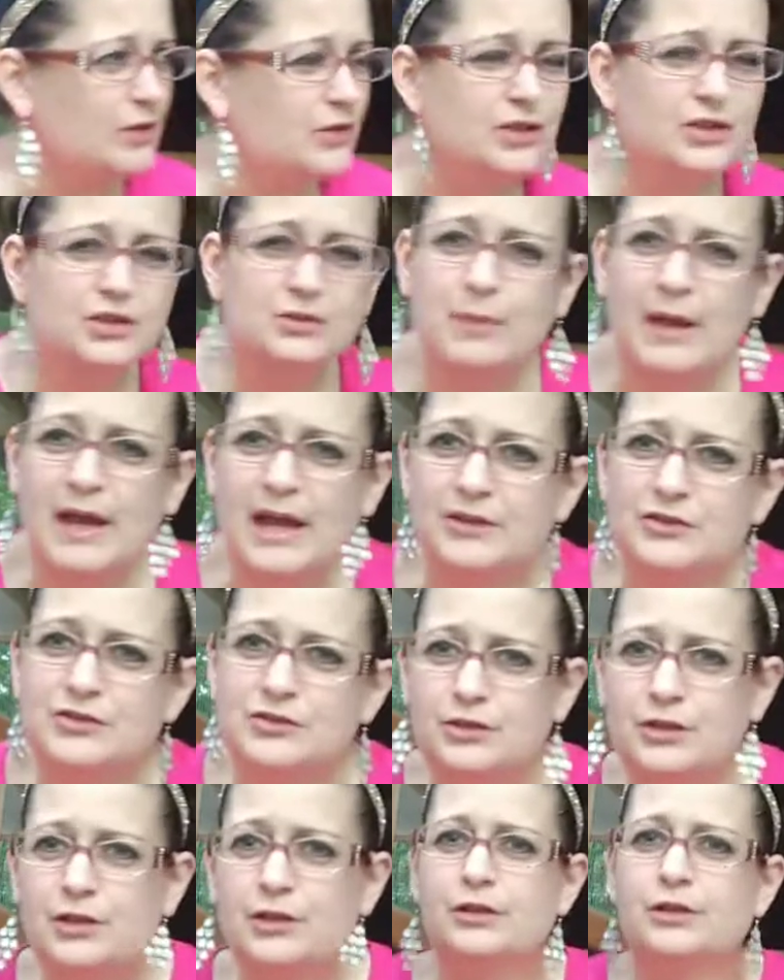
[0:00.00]
this
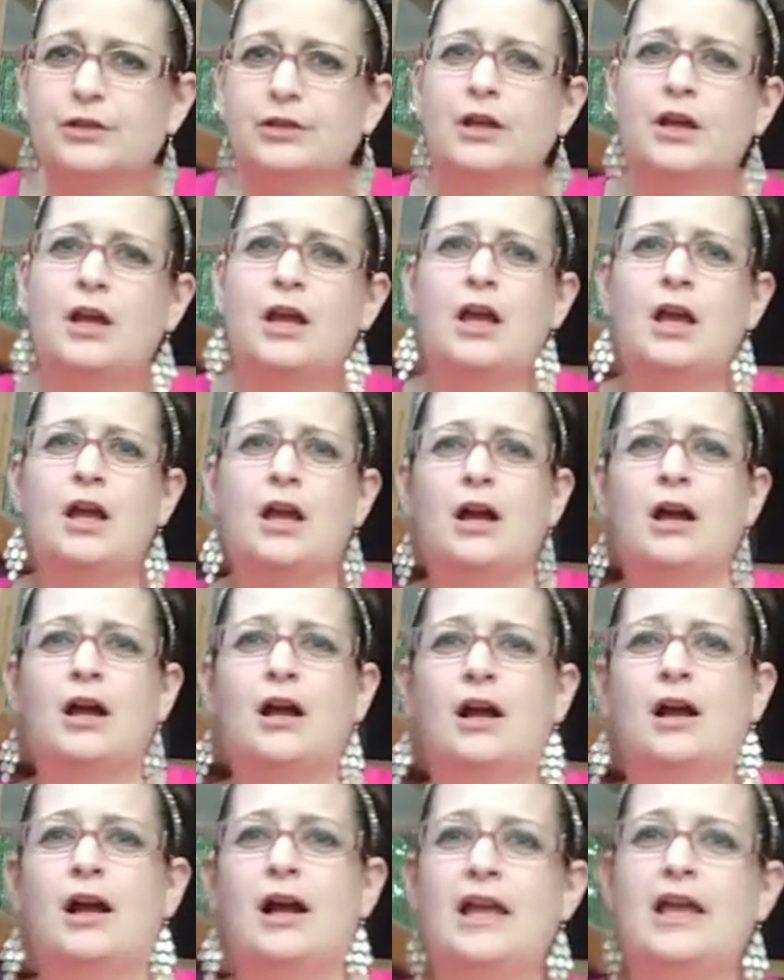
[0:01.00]
past year,
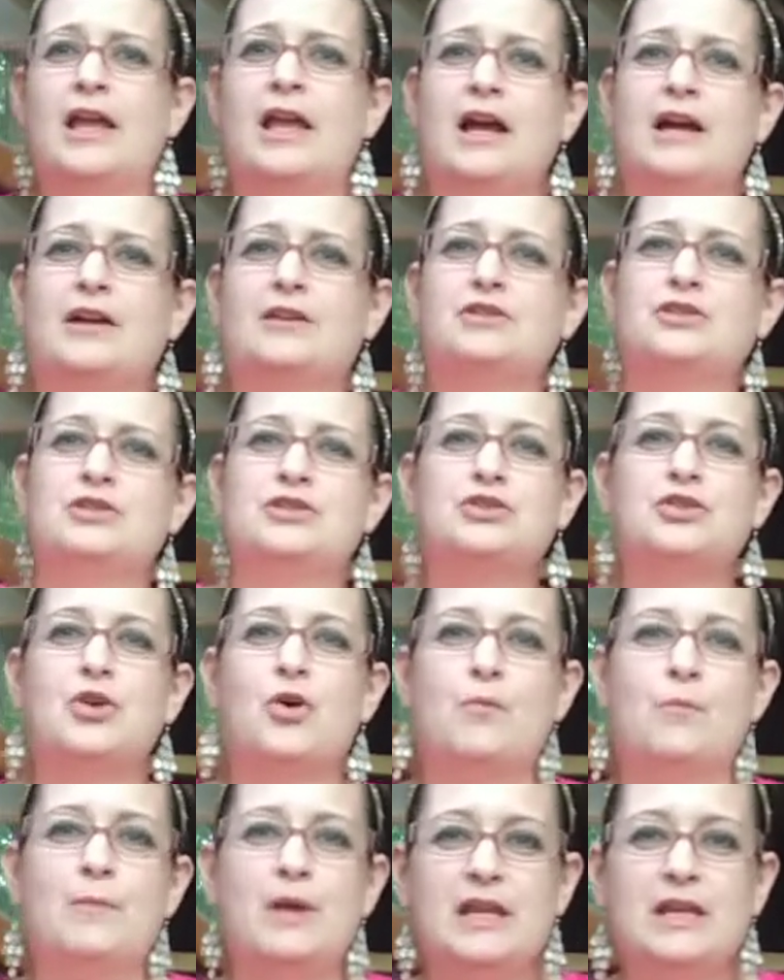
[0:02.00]
I had
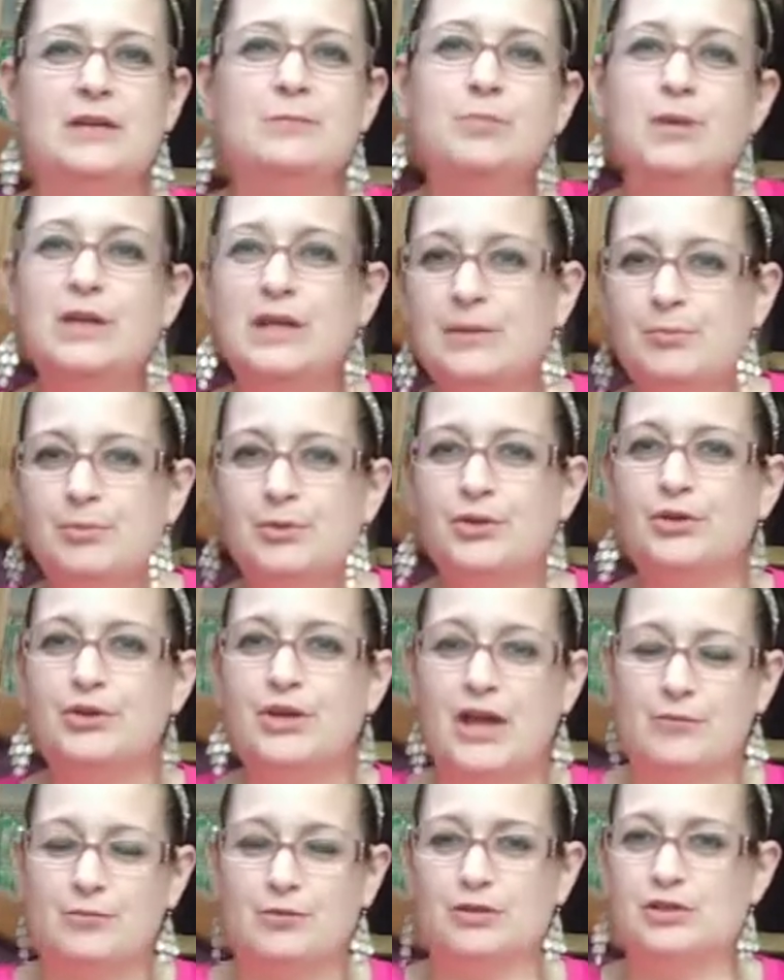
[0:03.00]
so many people
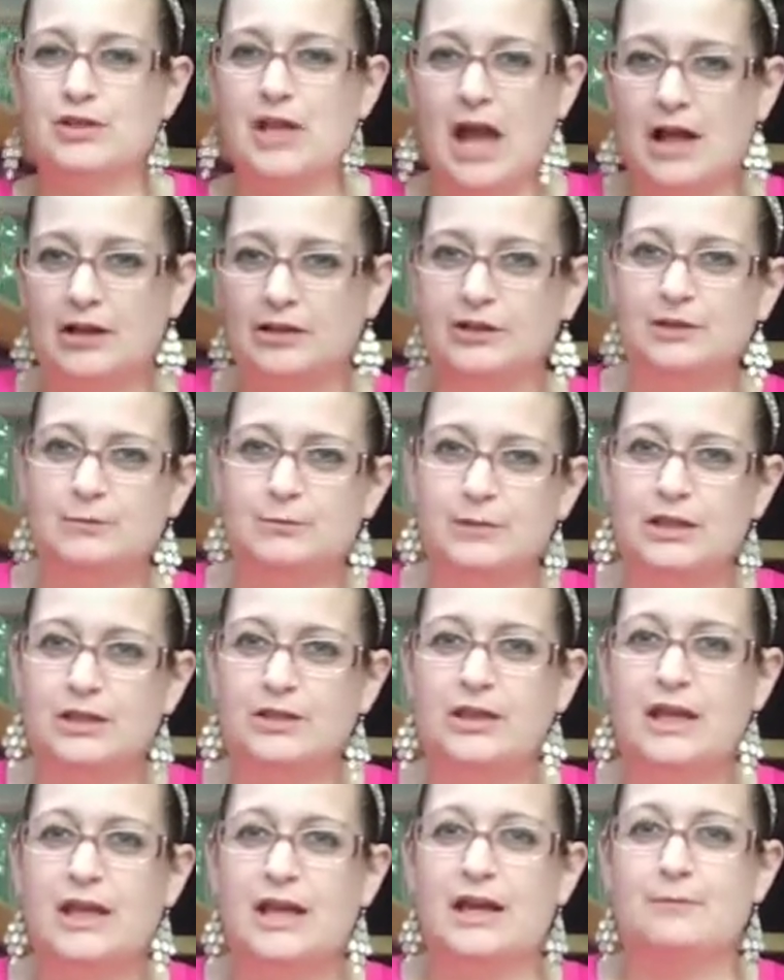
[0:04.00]
that were telling
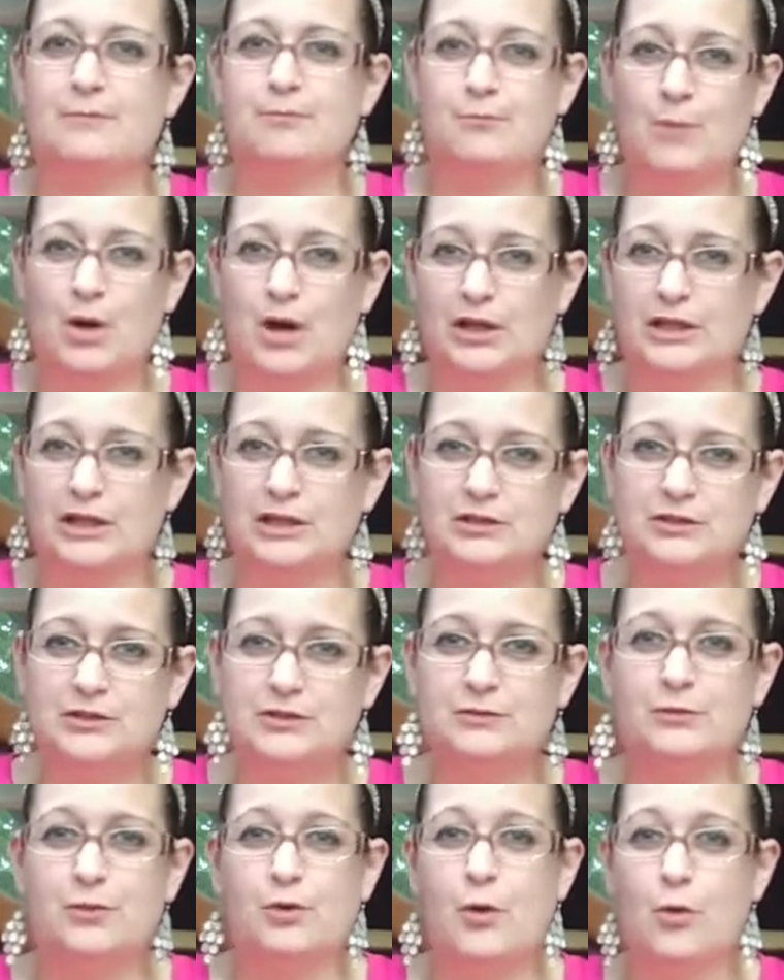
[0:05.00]
me they had
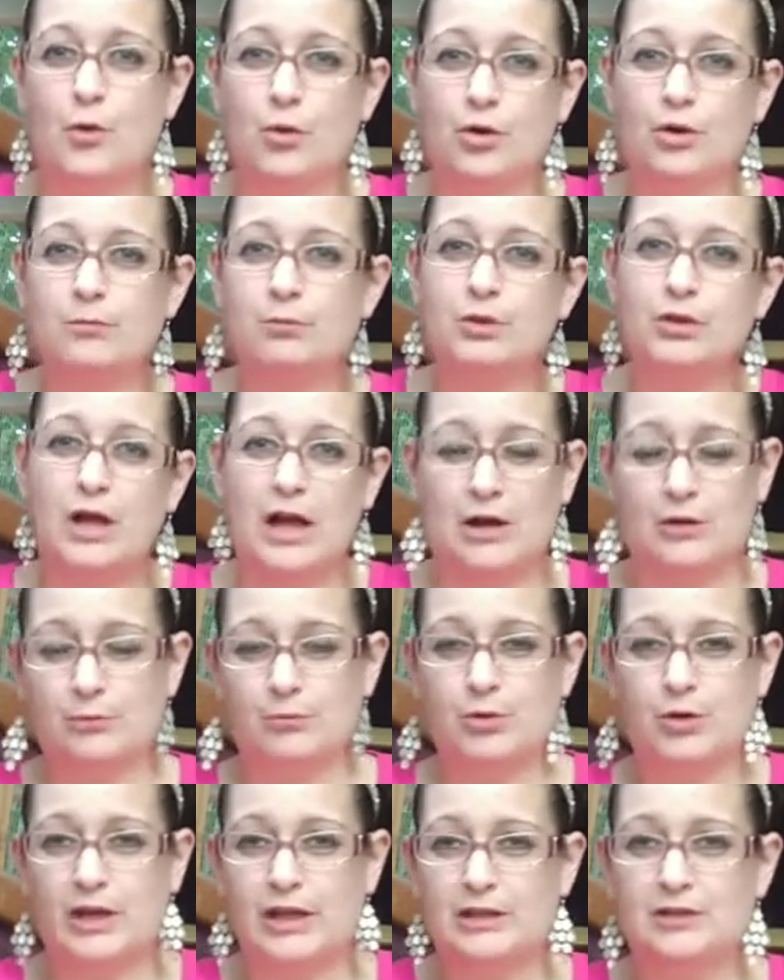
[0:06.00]
mites, horrible
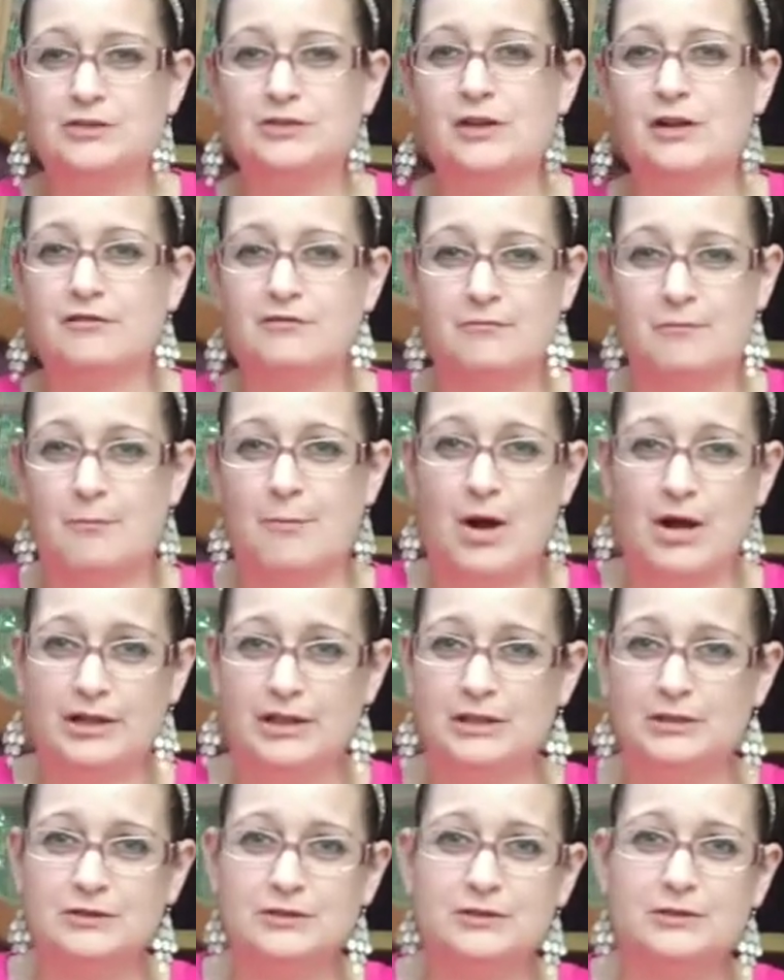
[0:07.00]
outbreaks of
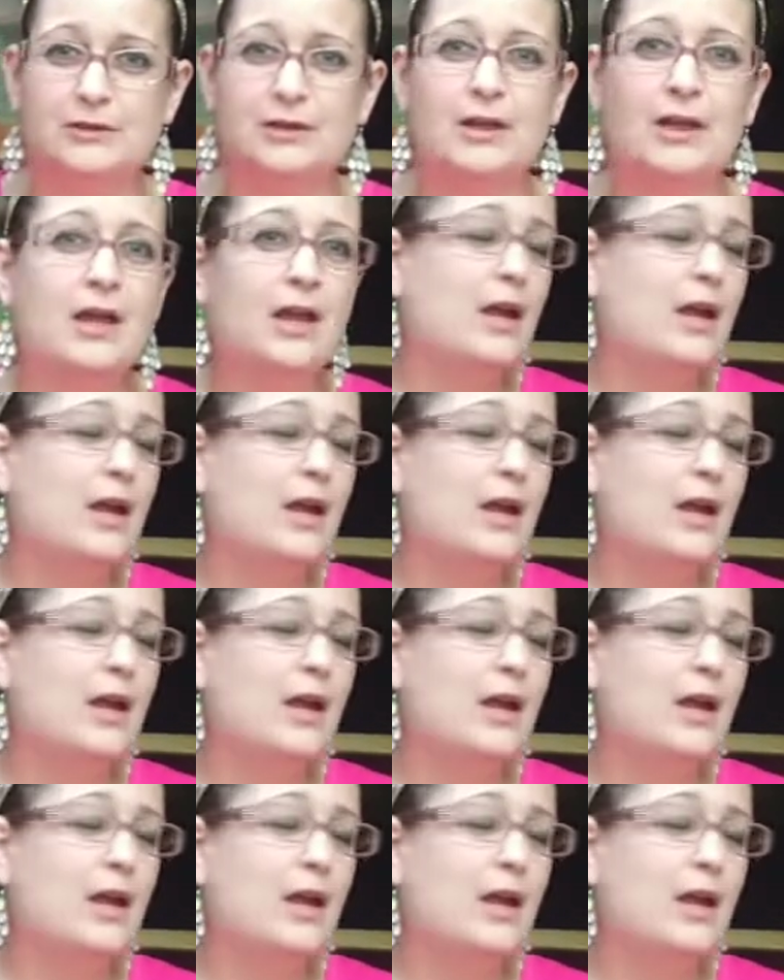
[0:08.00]
mites.